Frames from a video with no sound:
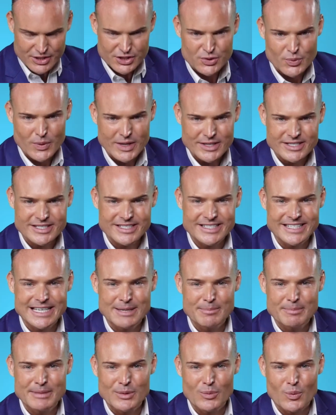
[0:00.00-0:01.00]
sweater to
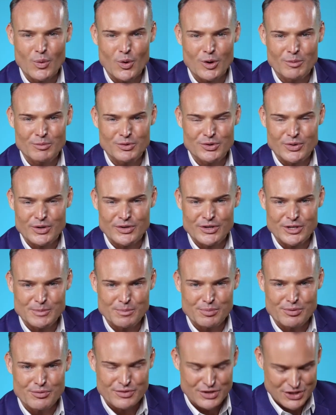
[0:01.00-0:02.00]
keep me warm during those
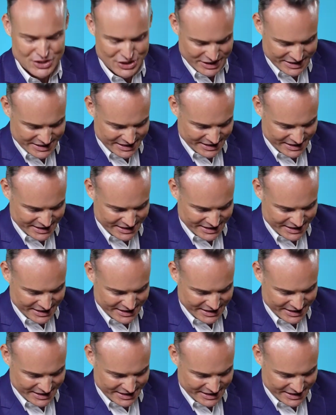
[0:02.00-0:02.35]
Parisian